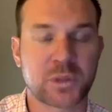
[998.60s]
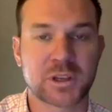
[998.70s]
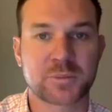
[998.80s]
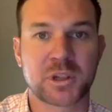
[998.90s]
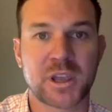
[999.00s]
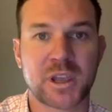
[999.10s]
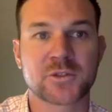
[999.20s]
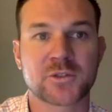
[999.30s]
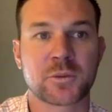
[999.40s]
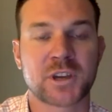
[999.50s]
plans
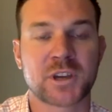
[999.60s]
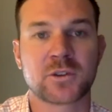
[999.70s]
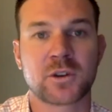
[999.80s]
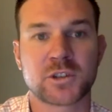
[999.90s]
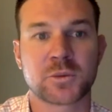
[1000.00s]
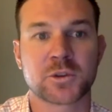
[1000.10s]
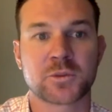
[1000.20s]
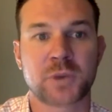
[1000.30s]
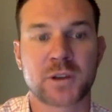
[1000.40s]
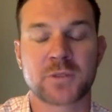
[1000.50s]
from a technology
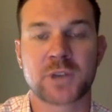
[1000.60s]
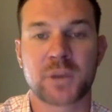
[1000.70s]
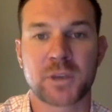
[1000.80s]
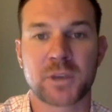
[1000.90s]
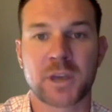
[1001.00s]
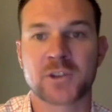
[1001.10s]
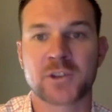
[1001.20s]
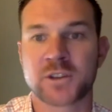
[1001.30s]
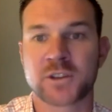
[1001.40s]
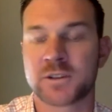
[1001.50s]
perspective coming out of
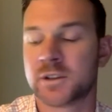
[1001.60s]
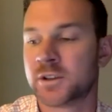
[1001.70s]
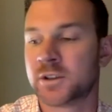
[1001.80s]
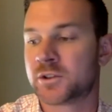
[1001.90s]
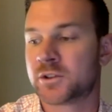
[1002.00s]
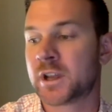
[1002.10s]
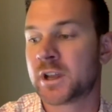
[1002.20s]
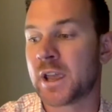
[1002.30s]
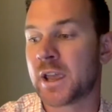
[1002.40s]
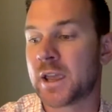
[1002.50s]
Johnson, so that
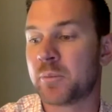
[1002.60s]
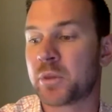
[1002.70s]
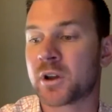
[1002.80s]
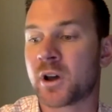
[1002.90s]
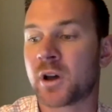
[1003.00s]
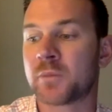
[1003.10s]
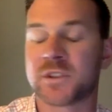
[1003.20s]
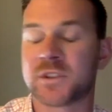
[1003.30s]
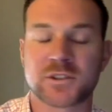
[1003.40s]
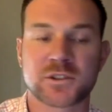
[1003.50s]
it becomes
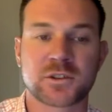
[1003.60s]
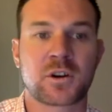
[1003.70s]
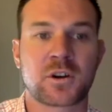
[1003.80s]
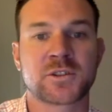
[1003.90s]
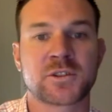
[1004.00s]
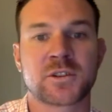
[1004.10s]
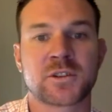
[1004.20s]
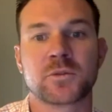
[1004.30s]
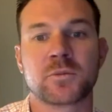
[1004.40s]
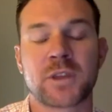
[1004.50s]
this constant
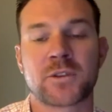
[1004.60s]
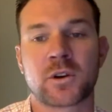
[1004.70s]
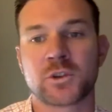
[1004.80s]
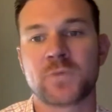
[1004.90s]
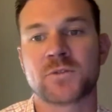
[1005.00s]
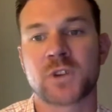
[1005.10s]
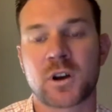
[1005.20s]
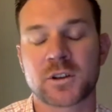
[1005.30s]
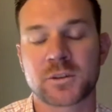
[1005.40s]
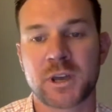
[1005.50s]
improvement methodology we've
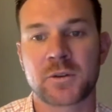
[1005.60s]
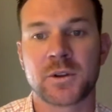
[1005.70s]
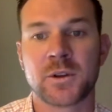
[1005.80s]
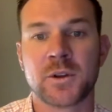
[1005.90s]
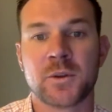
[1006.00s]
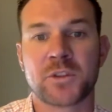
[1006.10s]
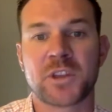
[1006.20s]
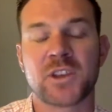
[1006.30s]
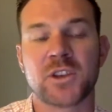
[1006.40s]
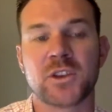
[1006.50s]
talked about, but
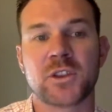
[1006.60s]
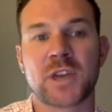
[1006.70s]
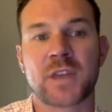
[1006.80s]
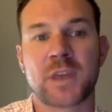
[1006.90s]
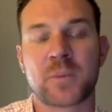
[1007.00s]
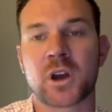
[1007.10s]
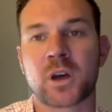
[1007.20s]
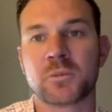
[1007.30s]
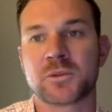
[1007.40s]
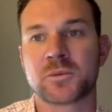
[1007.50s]

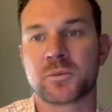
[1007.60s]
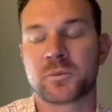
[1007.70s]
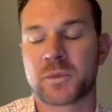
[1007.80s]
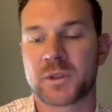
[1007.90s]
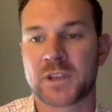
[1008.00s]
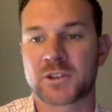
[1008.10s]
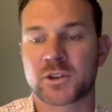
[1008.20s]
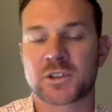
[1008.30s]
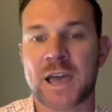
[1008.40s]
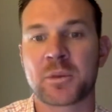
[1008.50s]
that
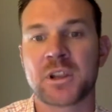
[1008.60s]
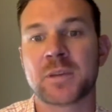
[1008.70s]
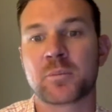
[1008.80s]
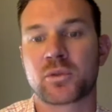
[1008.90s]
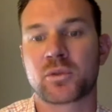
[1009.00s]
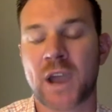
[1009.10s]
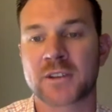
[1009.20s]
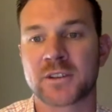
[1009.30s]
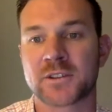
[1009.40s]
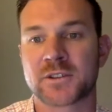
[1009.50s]
starts happening in
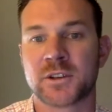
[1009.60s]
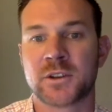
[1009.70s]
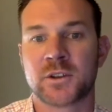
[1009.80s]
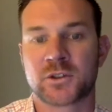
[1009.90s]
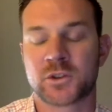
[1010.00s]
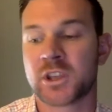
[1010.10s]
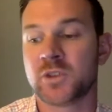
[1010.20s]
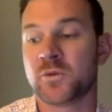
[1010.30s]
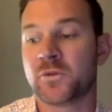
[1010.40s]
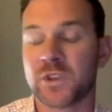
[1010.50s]
practice, so that you
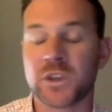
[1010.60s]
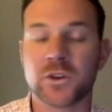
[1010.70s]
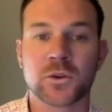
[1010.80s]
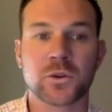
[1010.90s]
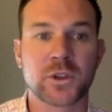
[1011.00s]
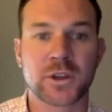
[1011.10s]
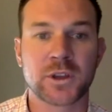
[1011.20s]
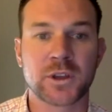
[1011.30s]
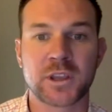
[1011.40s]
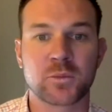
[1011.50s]
feel the
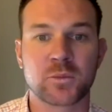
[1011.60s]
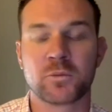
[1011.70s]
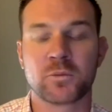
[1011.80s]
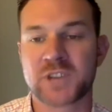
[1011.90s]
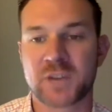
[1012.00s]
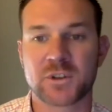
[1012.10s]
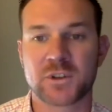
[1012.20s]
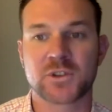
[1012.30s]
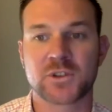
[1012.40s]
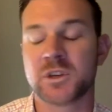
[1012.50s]
improvements every
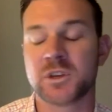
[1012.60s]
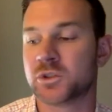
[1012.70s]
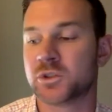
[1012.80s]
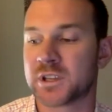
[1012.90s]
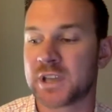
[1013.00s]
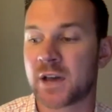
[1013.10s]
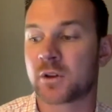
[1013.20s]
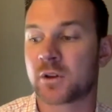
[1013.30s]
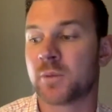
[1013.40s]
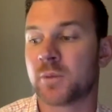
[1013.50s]
2 weeks. You can count on
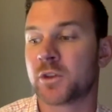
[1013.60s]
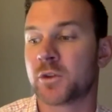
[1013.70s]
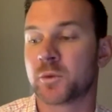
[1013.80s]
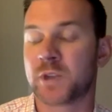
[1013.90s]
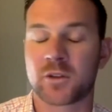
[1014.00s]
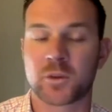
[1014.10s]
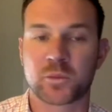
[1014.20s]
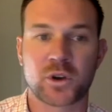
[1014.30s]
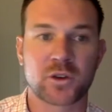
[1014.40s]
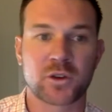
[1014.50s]
them. You can count on the
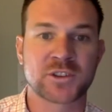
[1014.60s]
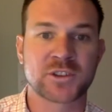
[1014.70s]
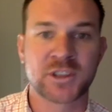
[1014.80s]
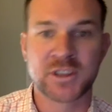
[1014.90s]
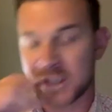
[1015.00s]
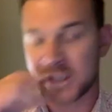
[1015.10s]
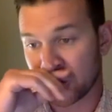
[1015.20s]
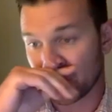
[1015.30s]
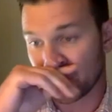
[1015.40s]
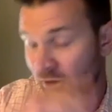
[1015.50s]
progress,
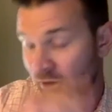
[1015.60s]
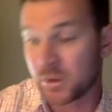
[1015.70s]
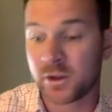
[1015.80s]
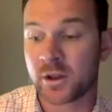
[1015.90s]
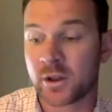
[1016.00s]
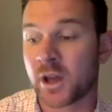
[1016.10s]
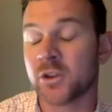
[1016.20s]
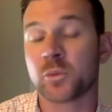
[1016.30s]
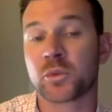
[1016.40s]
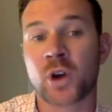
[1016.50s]
either from a new
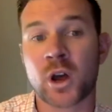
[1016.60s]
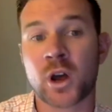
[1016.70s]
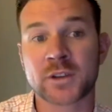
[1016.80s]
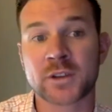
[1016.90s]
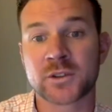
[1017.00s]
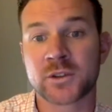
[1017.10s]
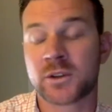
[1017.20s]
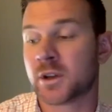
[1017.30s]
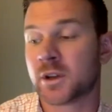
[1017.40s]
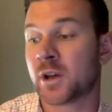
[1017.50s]
product,
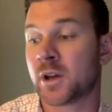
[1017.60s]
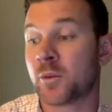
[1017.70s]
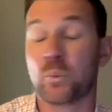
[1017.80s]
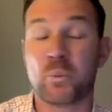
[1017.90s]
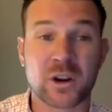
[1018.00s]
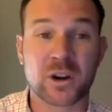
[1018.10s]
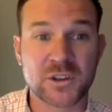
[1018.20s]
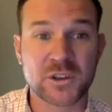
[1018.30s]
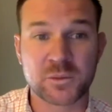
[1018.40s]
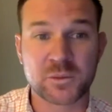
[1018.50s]
better
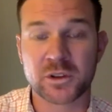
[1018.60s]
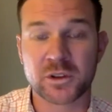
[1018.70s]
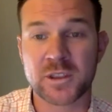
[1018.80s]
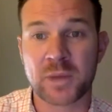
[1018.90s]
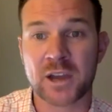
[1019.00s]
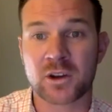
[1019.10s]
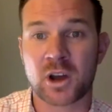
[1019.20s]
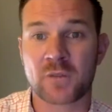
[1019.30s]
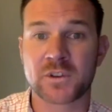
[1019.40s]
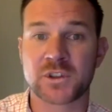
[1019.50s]
visibility in the back
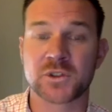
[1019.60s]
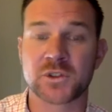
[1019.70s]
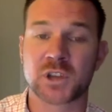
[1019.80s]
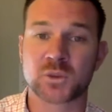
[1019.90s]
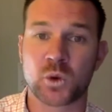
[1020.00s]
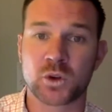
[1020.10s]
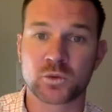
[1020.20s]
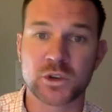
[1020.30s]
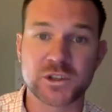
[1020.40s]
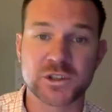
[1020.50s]
office. You saw one
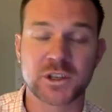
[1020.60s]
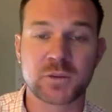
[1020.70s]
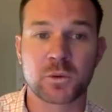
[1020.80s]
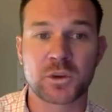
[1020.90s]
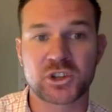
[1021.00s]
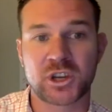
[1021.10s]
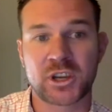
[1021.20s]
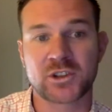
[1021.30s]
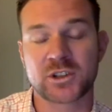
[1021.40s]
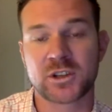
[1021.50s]
recently where we
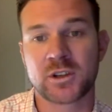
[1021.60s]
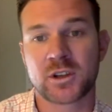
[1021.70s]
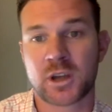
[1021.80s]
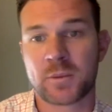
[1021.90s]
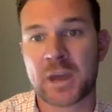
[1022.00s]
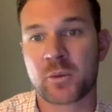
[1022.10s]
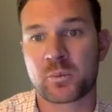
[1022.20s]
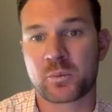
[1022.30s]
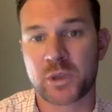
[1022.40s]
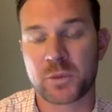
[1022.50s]
changed how
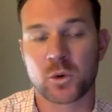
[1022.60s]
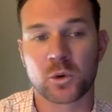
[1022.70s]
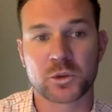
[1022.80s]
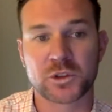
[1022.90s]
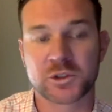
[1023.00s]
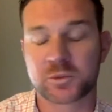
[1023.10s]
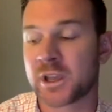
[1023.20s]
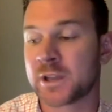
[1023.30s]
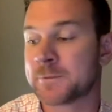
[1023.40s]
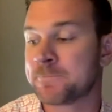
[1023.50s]
people were
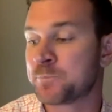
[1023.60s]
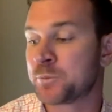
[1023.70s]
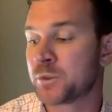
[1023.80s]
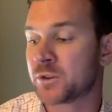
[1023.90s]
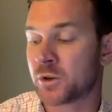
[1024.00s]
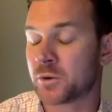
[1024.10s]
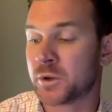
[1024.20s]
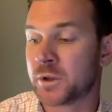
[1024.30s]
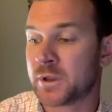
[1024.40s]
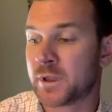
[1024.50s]
displayed. So
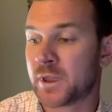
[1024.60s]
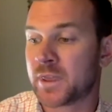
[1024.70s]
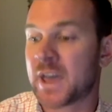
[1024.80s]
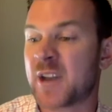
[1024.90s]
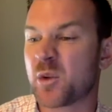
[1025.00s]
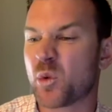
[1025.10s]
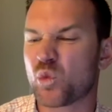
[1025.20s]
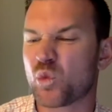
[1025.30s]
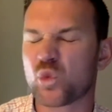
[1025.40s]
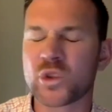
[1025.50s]
that
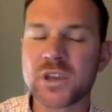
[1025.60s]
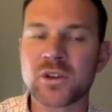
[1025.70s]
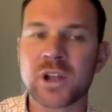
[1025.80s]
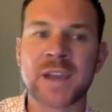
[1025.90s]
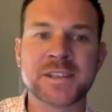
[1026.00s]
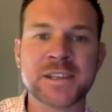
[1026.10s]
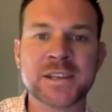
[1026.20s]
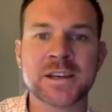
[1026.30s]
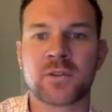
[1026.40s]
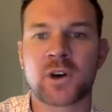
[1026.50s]
real idea
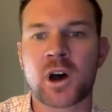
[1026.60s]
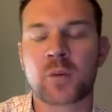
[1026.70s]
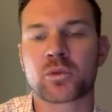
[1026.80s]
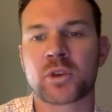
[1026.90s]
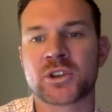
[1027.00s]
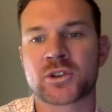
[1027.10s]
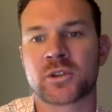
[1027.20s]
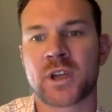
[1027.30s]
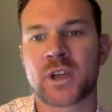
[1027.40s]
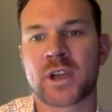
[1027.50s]
of operational
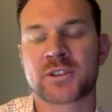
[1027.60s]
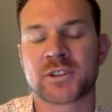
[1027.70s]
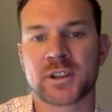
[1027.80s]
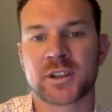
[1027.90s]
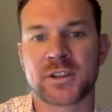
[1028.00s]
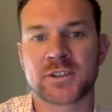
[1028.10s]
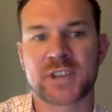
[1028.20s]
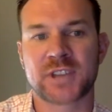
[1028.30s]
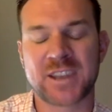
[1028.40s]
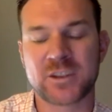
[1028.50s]
excellence
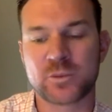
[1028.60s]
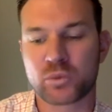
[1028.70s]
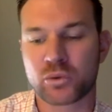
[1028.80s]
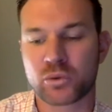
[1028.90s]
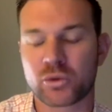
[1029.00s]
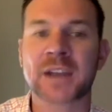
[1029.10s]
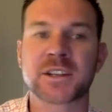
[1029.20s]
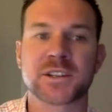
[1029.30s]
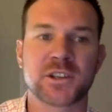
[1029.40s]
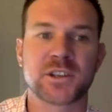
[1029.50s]
and
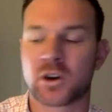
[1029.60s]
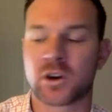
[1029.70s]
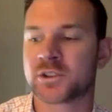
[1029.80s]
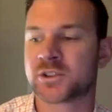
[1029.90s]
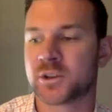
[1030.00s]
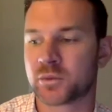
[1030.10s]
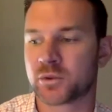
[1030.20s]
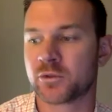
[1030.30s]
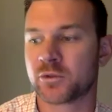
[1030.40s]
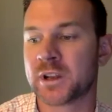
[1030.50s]
practicing constant
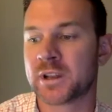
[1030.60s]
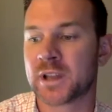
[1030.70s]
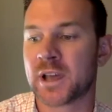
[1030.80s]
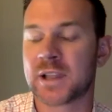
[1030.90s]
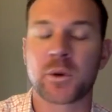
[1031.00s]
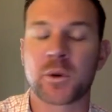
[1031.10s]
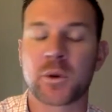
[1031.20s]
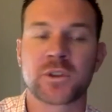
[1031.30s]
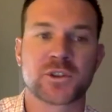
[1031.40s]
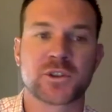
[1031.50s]
improvement and allowing the
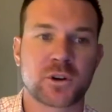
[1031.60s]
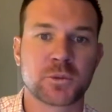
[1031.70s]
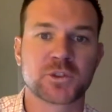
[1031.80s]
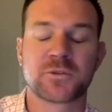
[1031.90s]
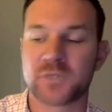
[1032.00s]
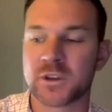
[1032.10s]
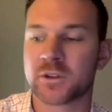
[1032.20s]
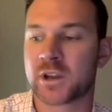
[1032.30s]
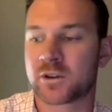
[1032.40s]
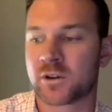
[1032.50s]
charter members to
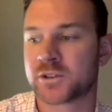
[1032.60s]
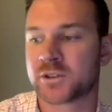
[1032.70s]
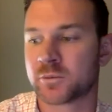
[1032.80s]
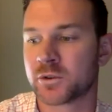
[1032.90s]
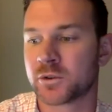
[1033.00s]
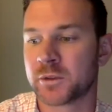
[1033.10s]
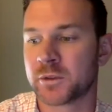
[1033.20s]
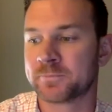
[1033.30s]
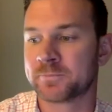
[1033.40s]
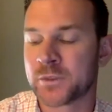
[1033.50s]
feel that constant improvement.
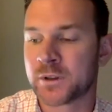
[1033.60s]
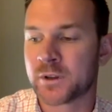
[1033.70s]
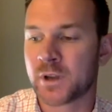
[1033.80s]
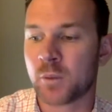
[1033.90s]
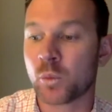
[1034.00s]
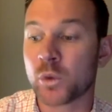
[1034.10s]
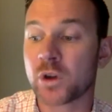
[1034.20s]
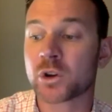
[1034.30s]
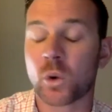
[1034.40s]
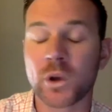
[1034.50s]
We are
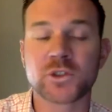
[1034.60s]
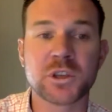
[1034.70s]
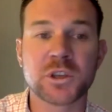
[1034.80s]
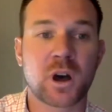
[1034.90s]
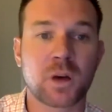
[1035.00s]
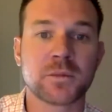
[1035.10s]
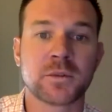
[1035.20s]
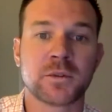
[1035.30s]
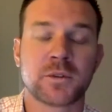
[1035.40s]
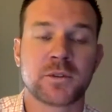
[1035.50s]
going to become
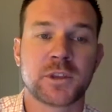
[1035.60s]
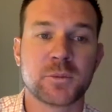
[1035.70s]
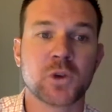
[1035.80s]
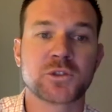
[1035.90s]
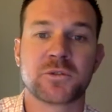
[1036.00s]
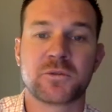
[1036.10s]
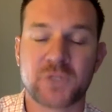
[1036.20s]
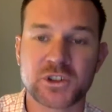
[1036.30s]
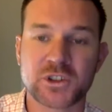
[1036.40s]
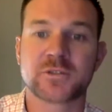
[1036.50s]
the most
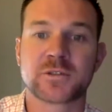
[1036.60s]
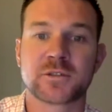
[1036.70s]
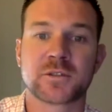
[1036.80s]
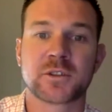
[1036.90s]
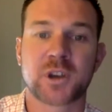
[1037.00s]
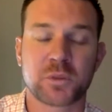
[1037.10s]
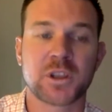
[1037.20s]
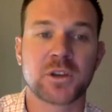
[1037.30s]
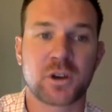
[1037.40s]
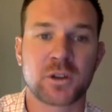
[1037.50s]
efficient
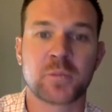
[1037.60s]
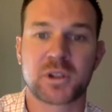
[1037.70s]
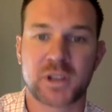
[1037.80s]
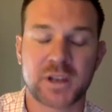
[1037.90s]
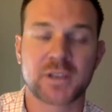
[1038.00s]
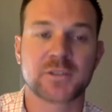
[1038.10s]
company on the planet.